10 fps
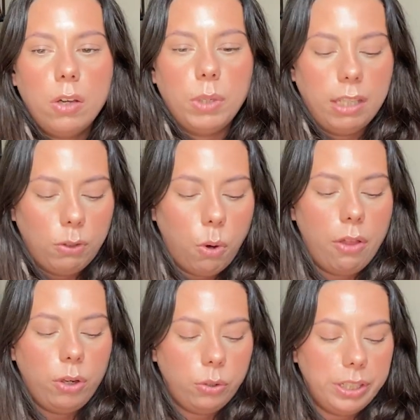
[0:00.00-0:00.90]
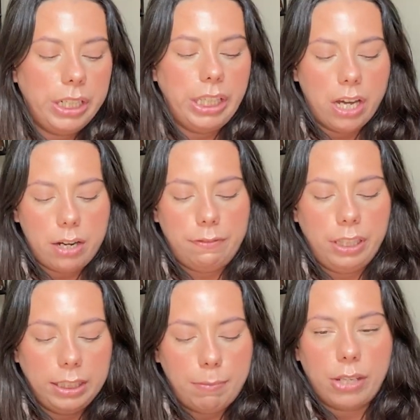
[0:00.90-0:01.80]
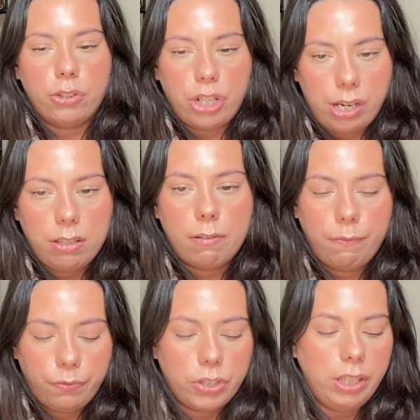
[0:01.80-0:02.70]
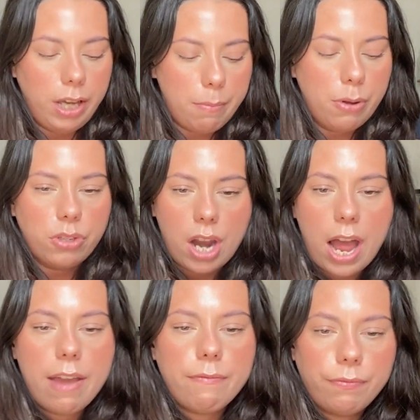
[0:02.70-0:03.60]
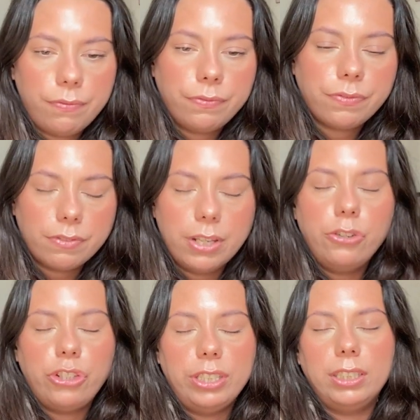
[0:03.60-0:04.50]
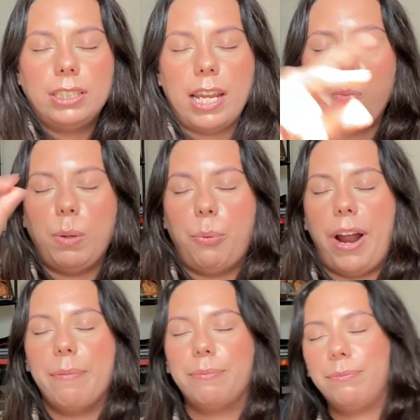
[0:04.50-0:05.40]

We give you all the glory and the honor for these messages to the utmost high. In Jesus' name we pray.